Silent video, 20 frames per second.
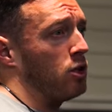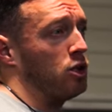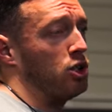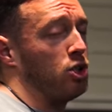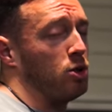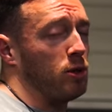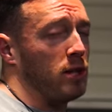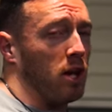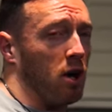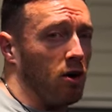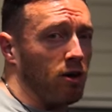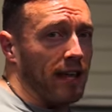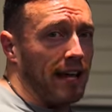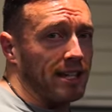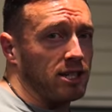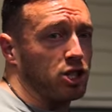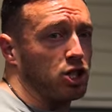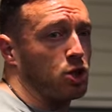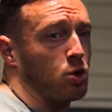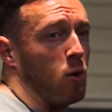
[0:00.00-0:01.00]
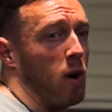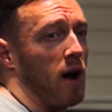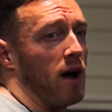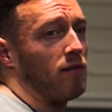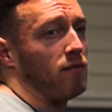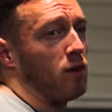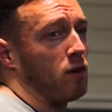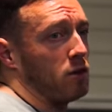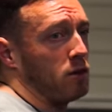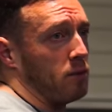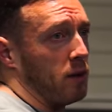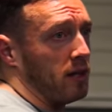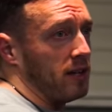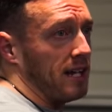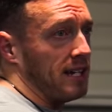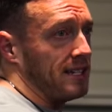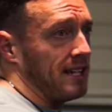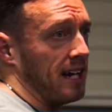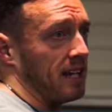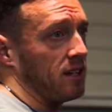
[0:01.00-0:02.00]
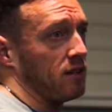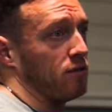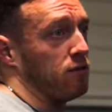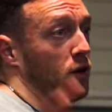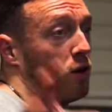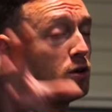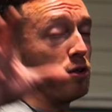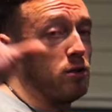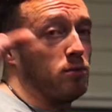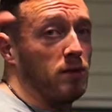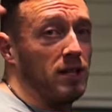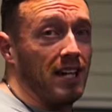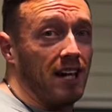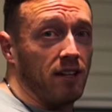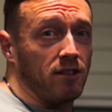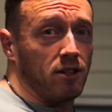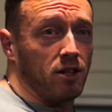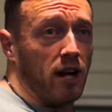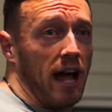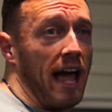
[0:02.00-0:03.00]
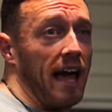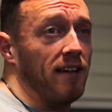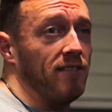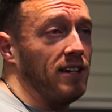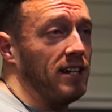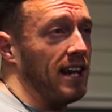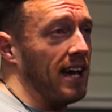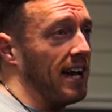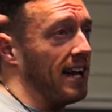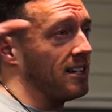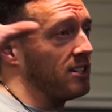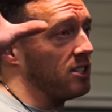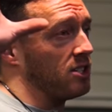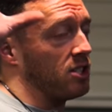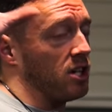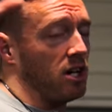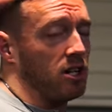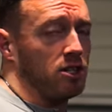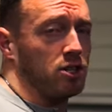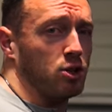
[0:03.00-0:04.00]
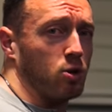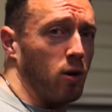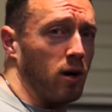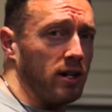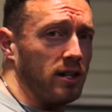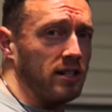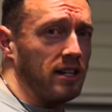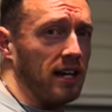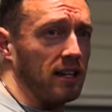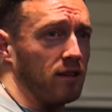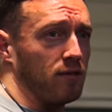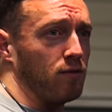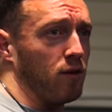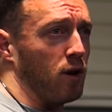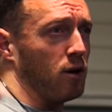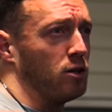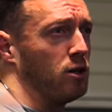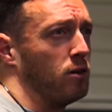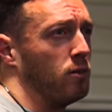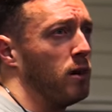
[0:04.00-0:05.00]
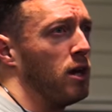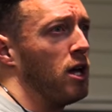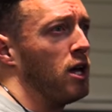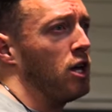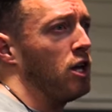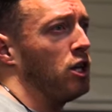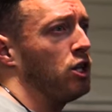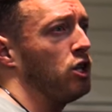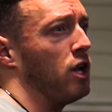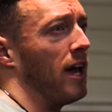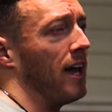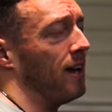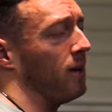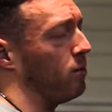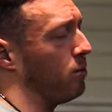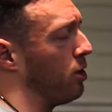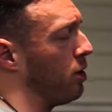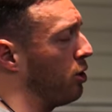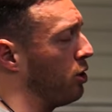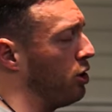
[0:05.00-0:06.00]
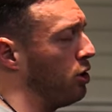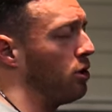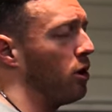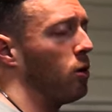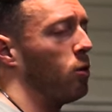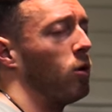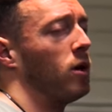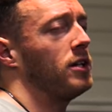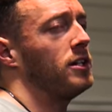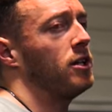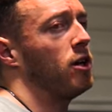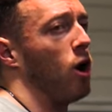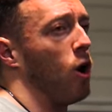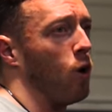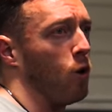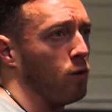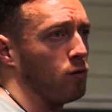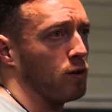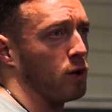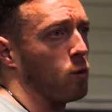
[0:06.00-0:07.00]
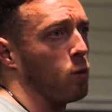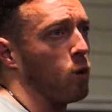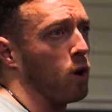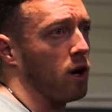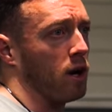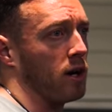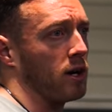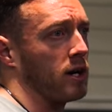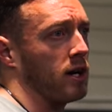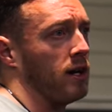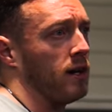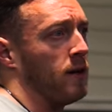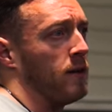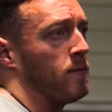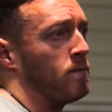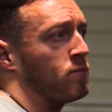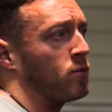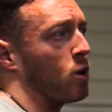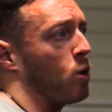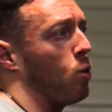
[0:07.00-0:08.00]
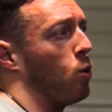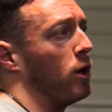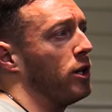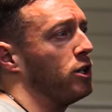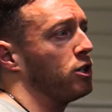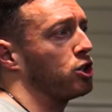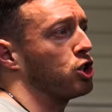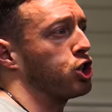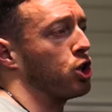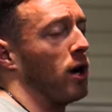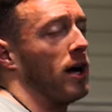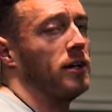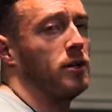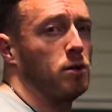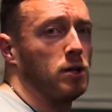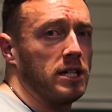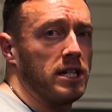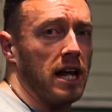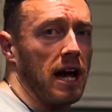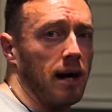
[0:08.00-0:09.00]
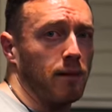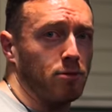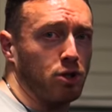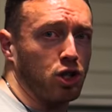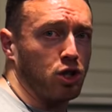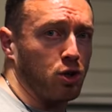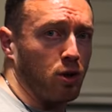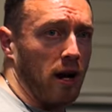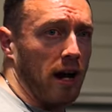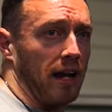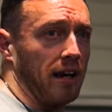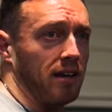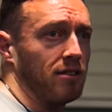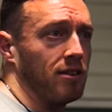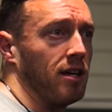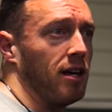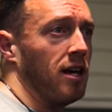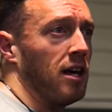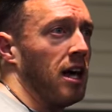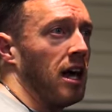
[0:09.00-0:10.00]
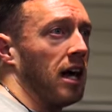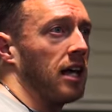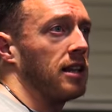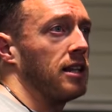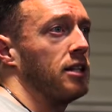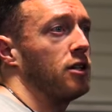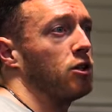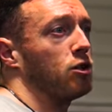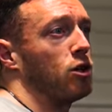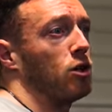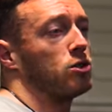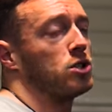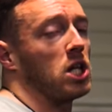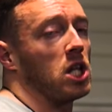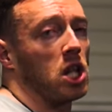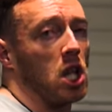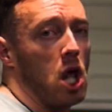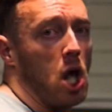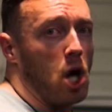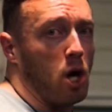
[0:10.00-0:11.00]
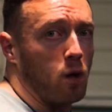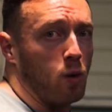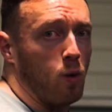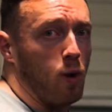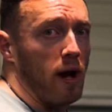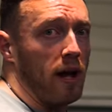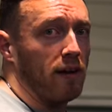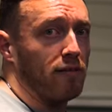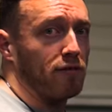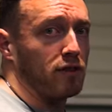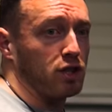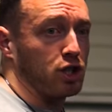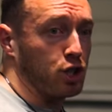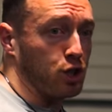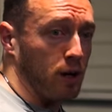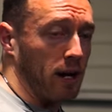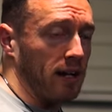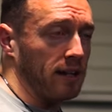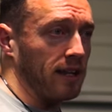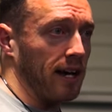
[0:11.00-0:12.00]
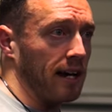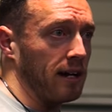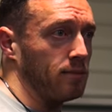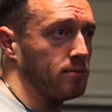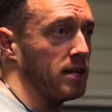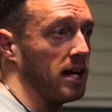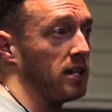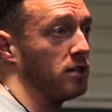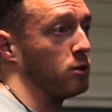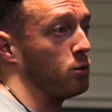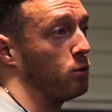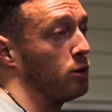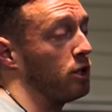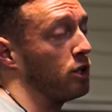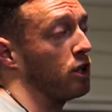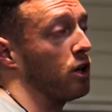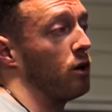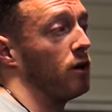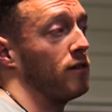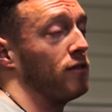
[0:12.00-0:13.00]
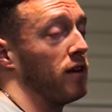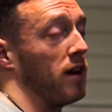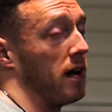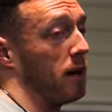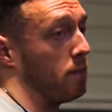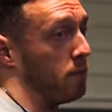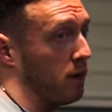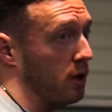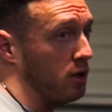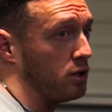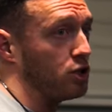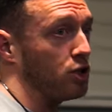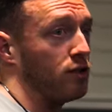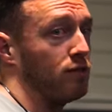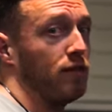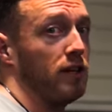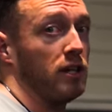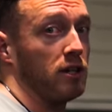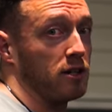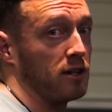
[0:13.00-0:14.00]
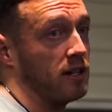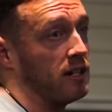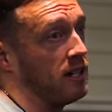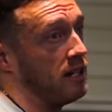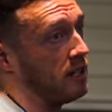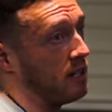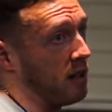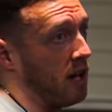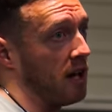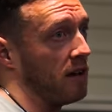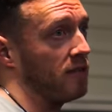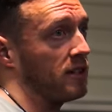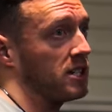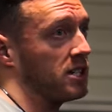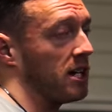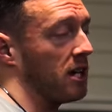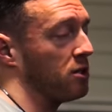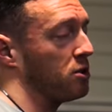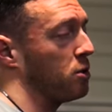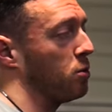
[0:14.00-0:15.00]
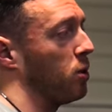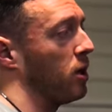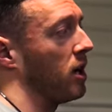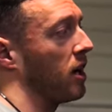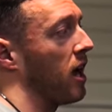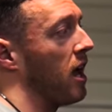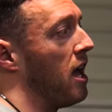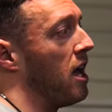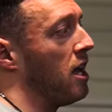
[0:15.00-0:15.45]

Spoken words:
Doing all that squat volume, all that deadlift volume, the other heavy day has a ton of squat and deadlift volume. And you don't want to overwork when you're trying to adapt strength. A little goes a long way for strength adaptation. When you're going for hypertrophy, you're going to need a lot of accessory work.